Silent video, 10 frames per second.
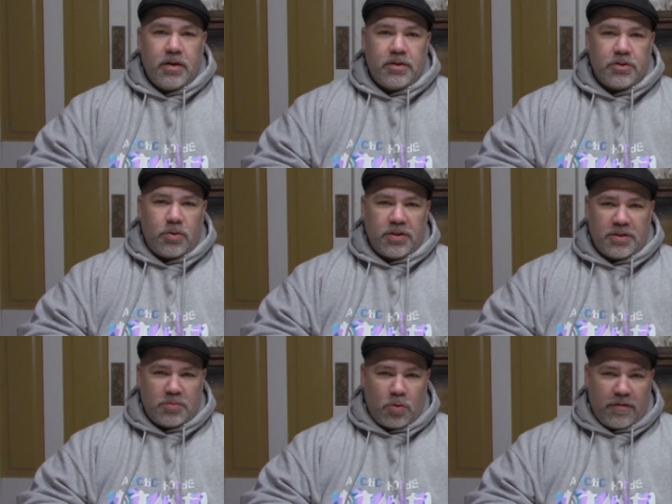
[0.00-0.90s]
So this
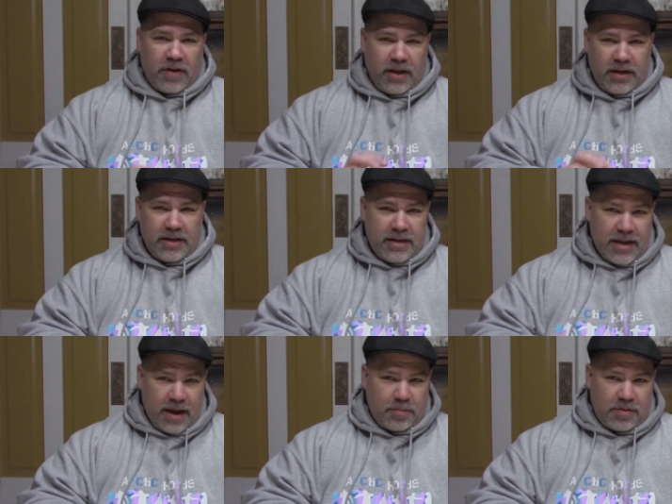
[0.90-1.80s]
is more of an
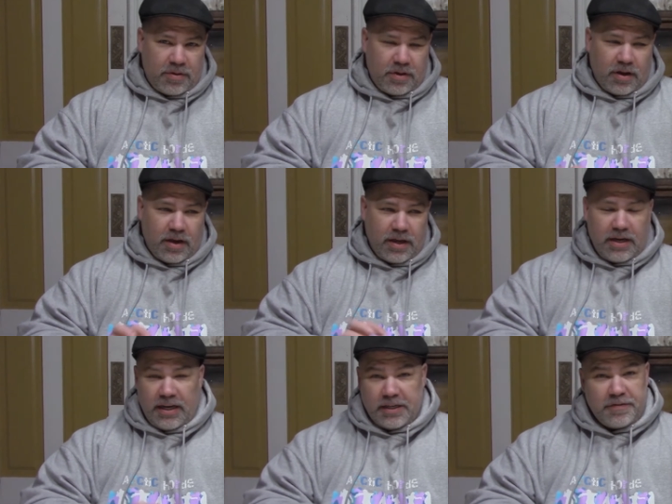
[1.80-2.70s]
in-depth
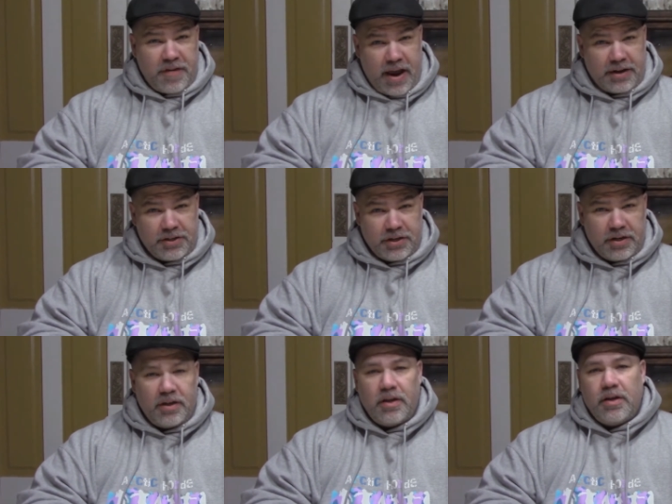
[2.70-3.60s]
into each
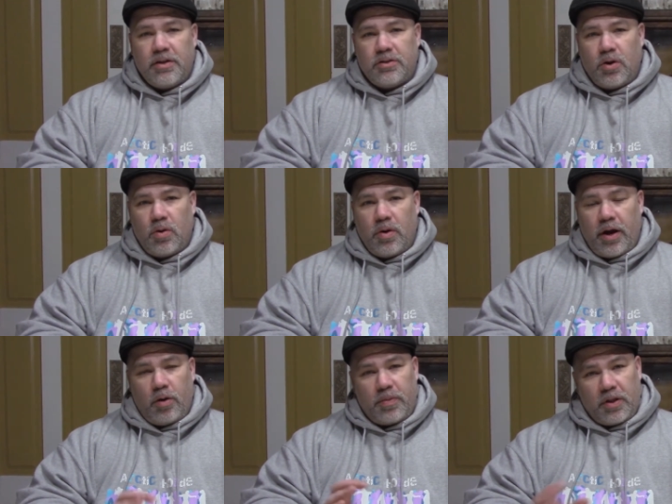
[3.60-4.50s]
faction. So
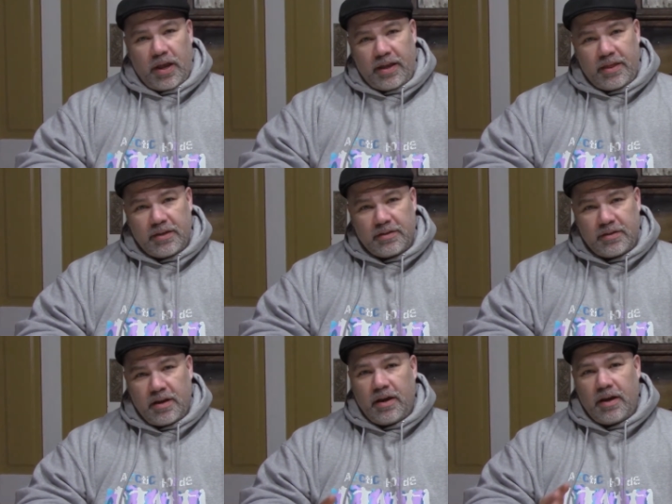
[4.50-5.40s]
I hope you like
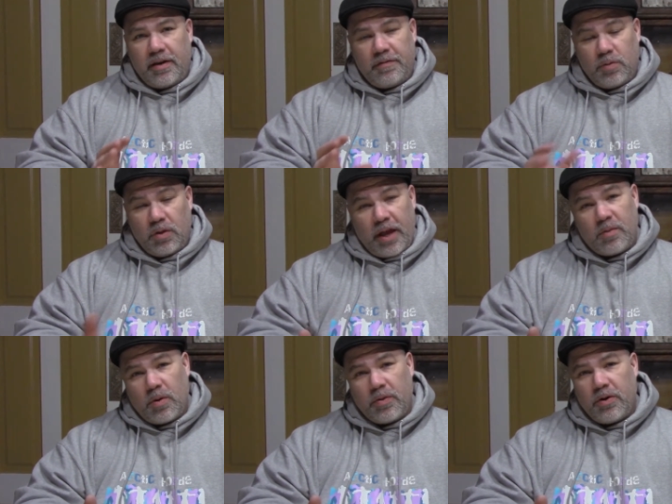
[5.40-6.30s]
this. If you
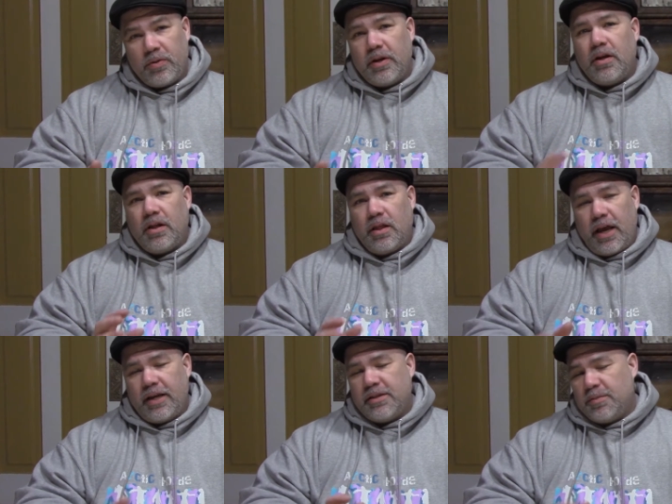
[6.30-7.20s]
like what we're doing,
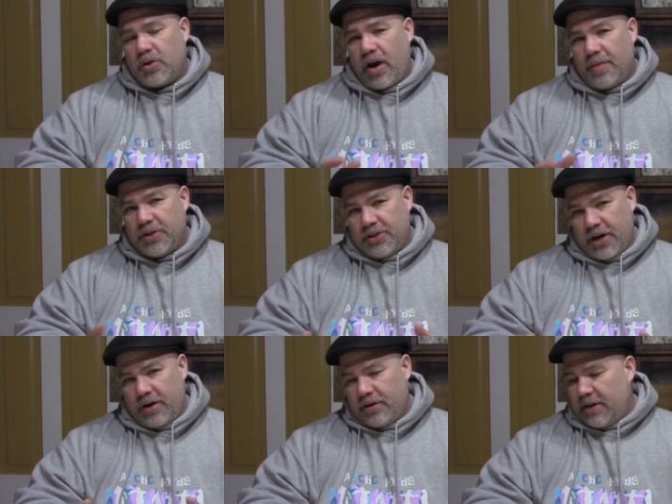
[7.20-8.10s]
like, subscribe, and
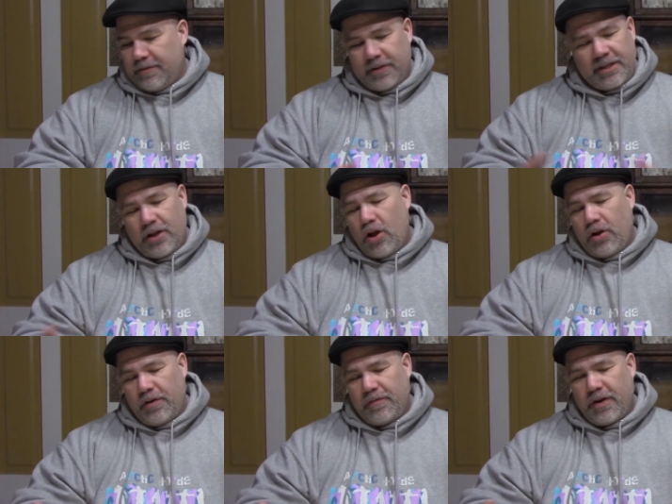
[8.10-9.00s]
share. Definitely tell
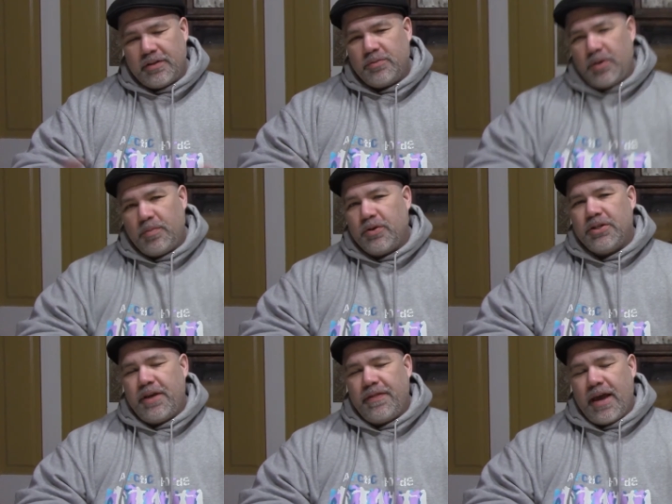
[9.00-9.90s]
all your friends. We'd
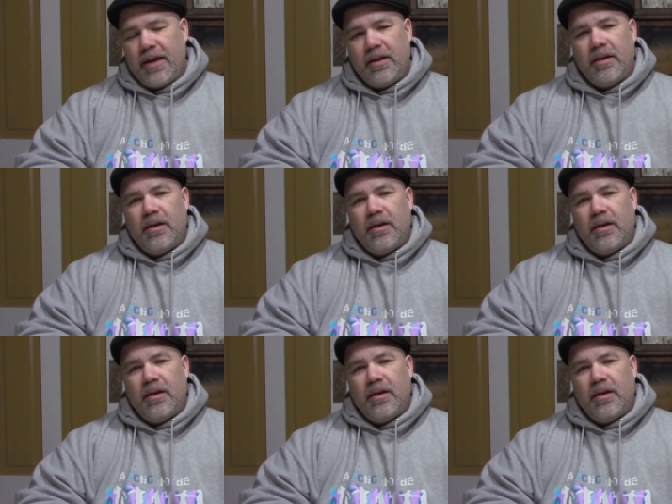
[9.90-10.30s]
appreciate that.